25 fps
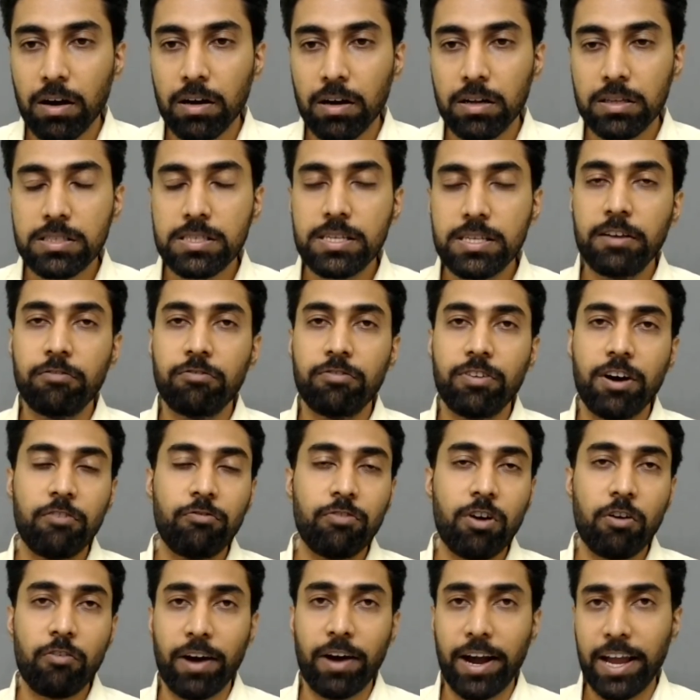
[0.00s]
See,
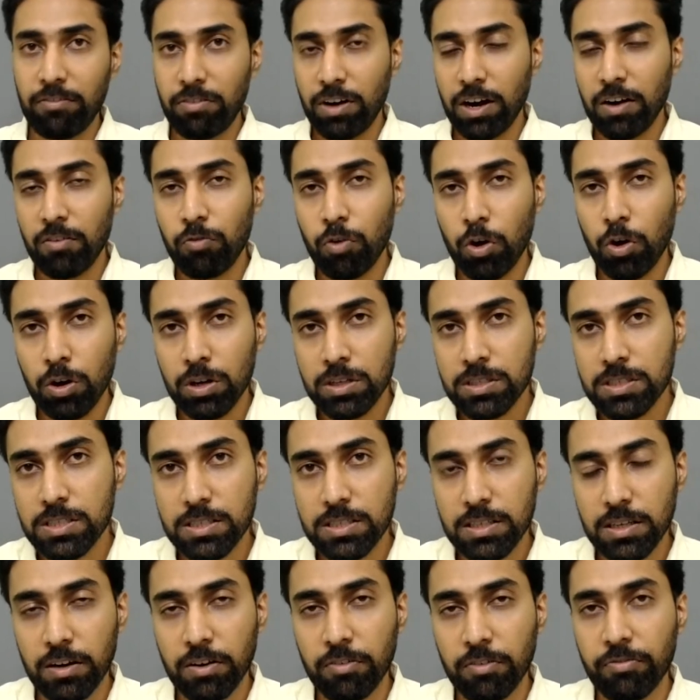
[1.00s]
Viva was,
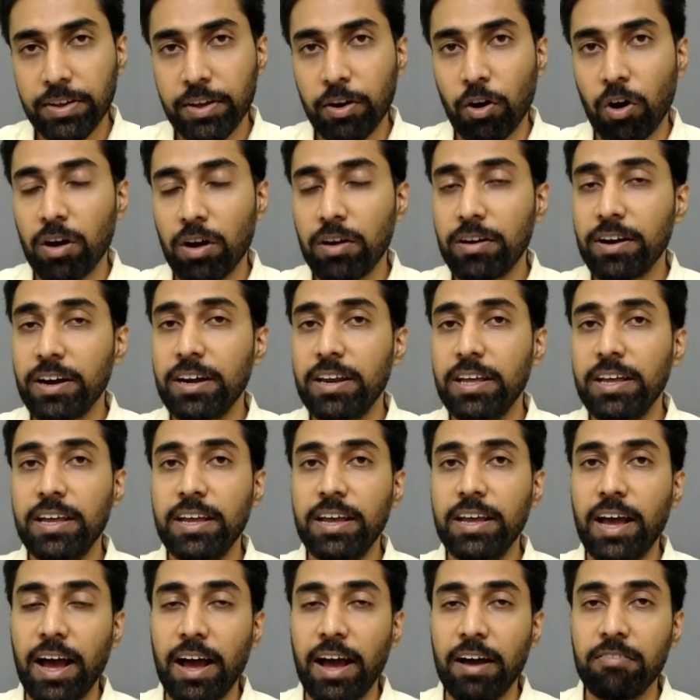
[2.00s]
we already
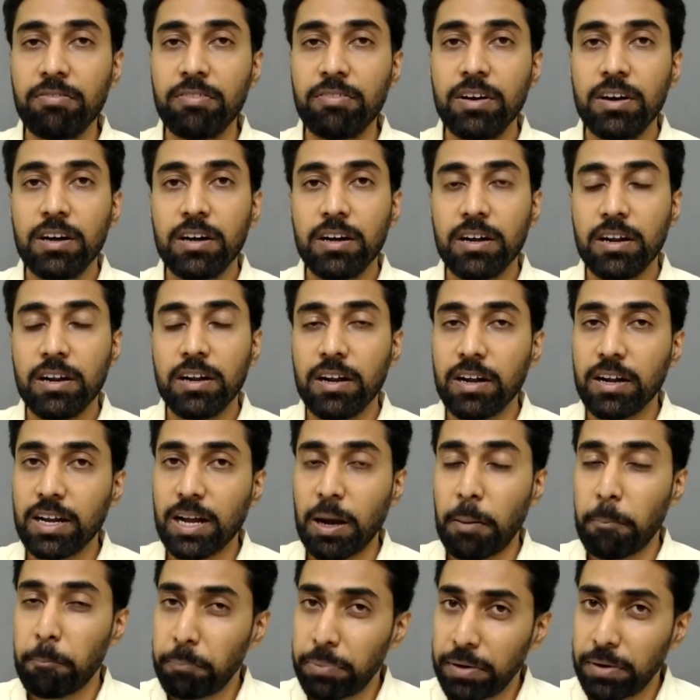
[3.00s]
have
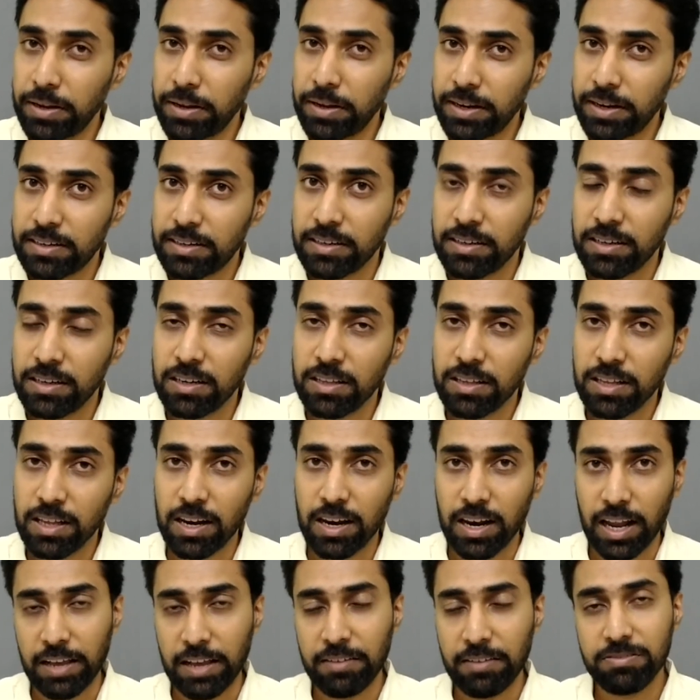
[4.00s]
completed the
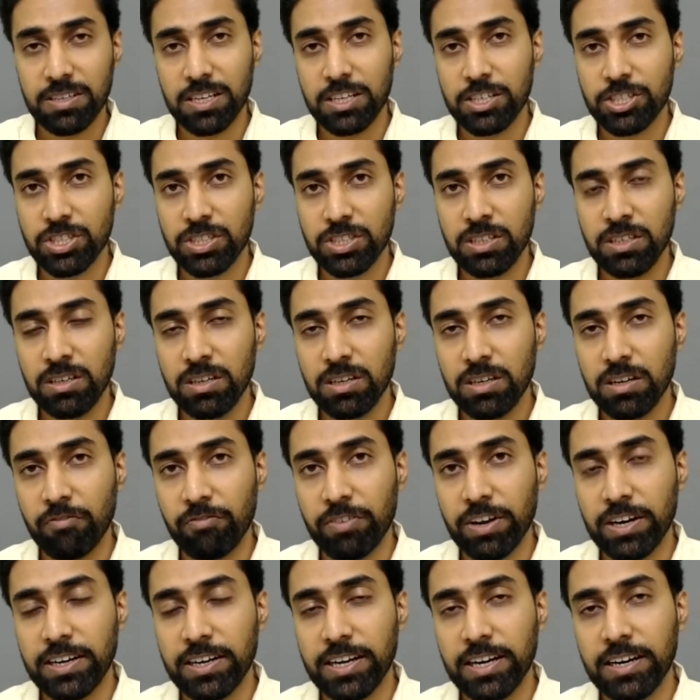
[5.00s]
live session. We
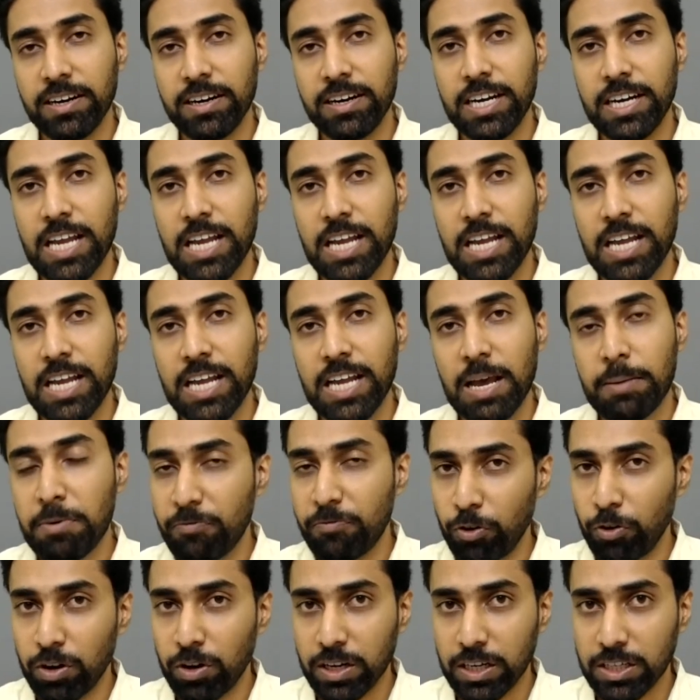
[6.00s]
did it day
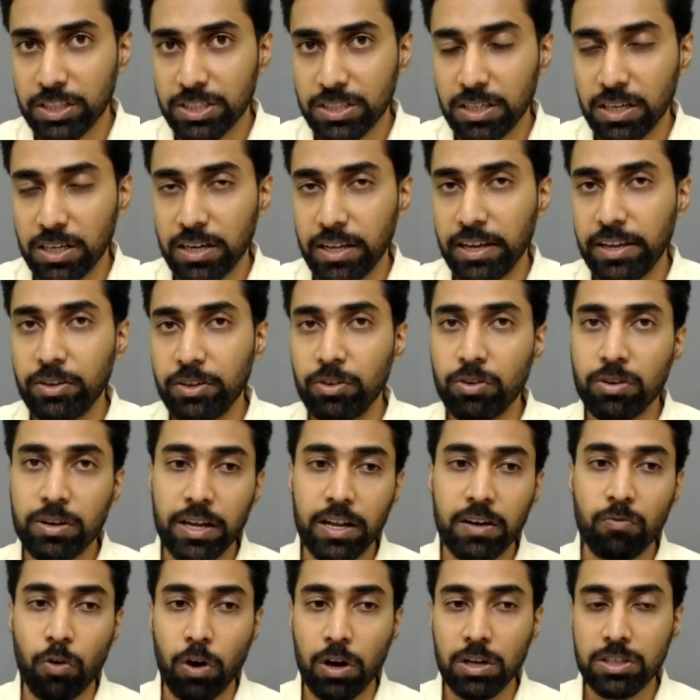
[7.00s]
before yesterday. You can
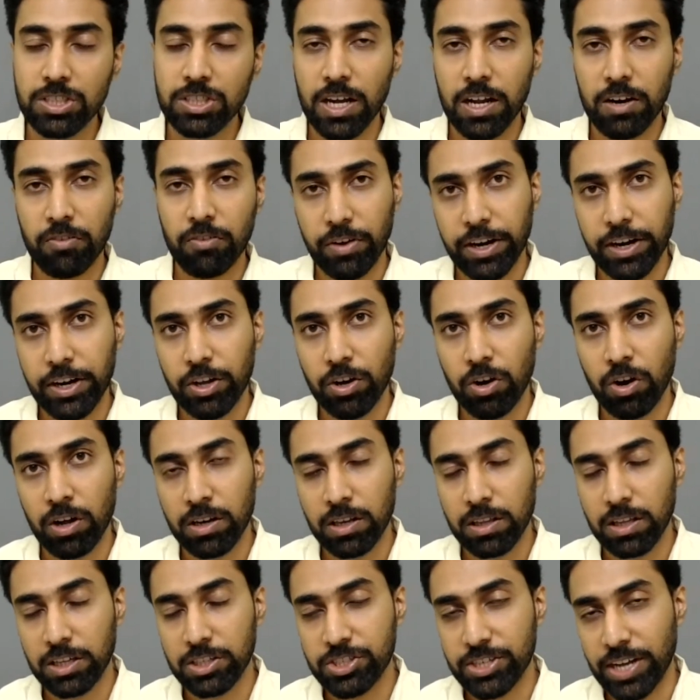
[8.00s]
watch our video on the
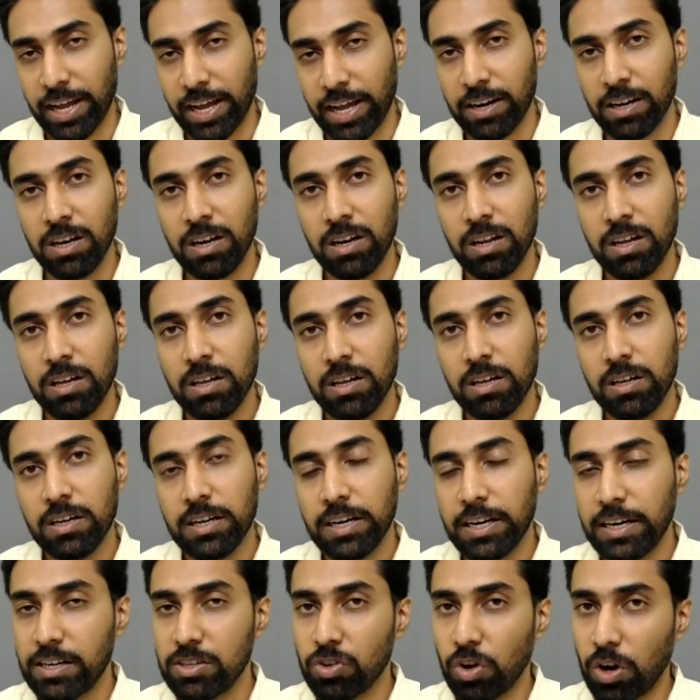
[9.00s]
channel. It is
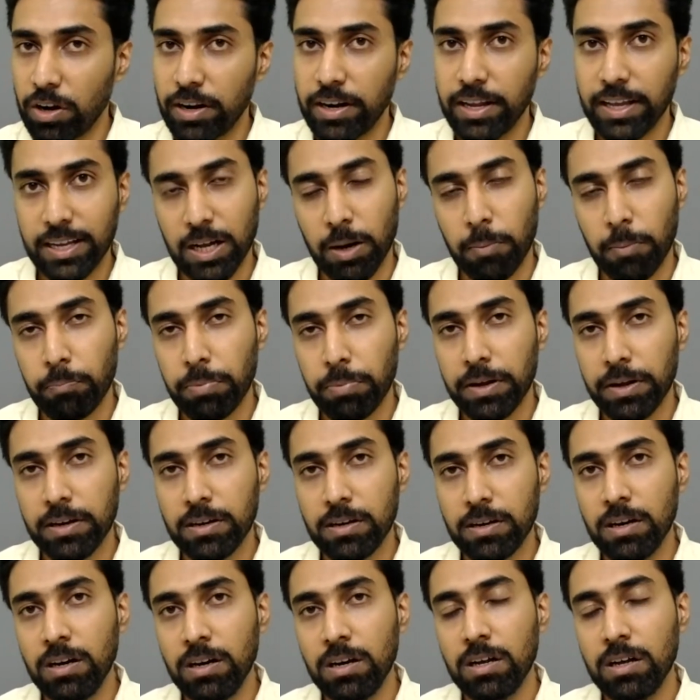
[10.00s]
already
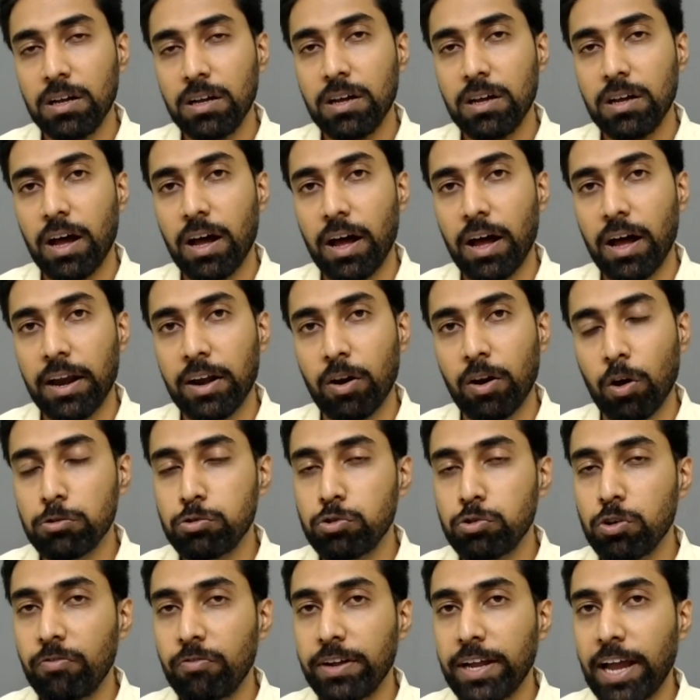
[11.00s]
completed. And
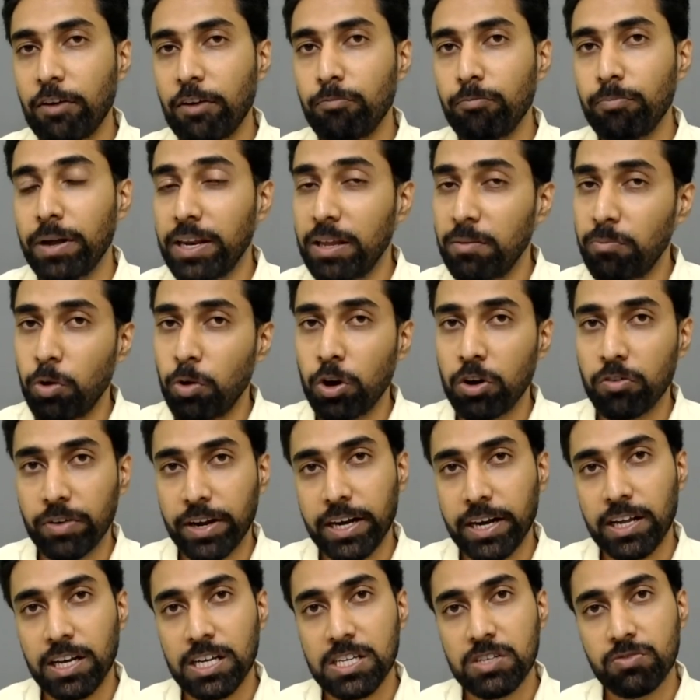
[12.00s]
also we have many more
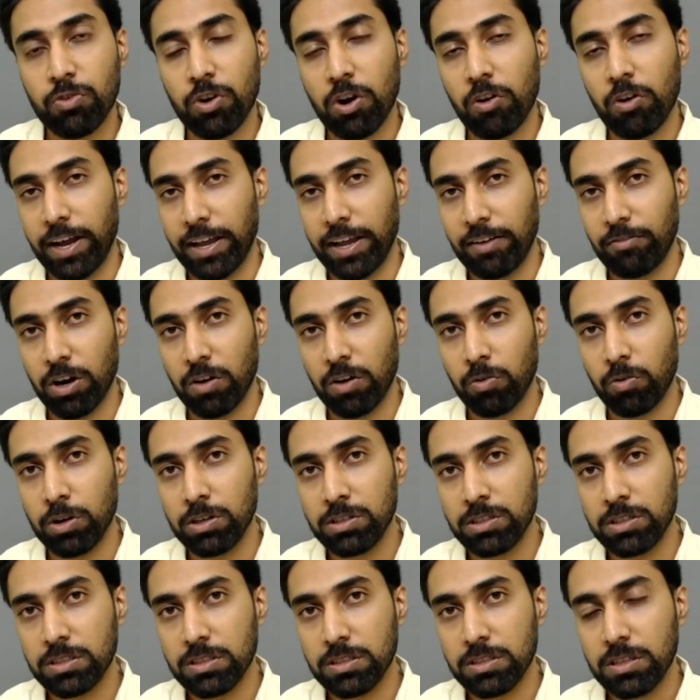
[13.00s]
videos for Viva
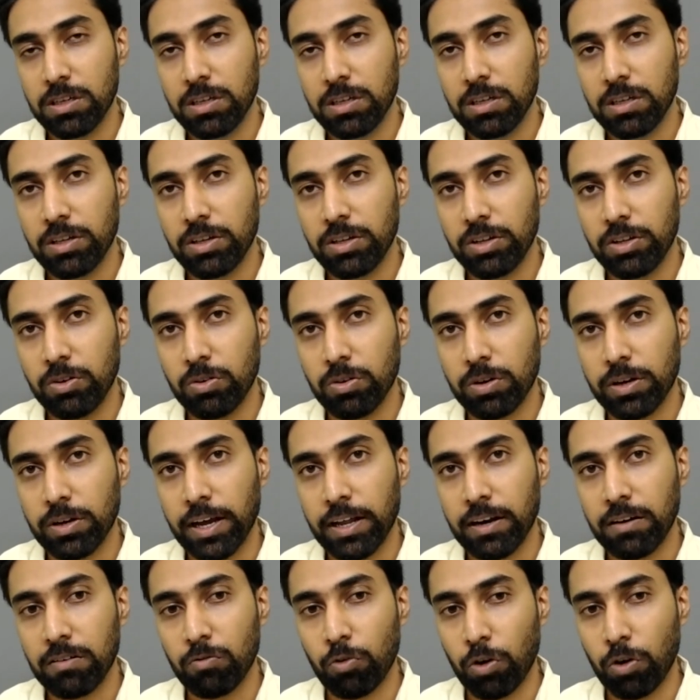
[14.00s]
was. You
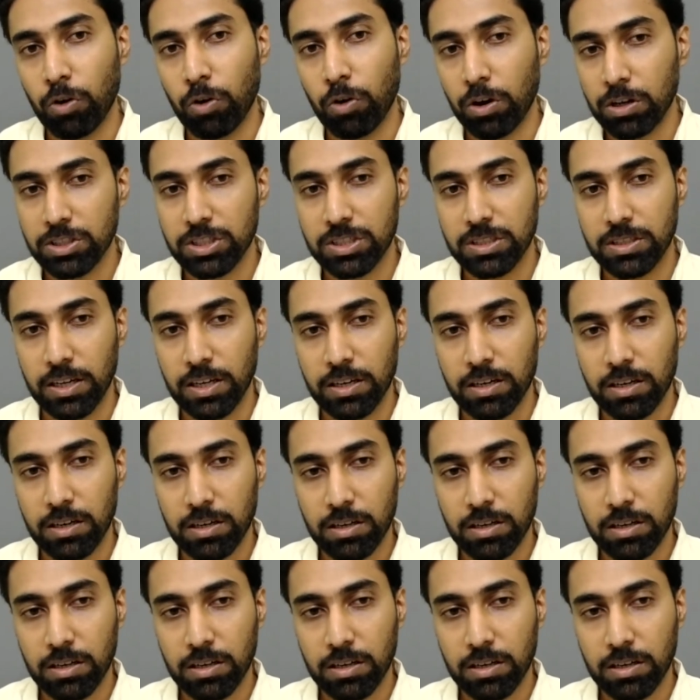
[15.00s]
can watch that.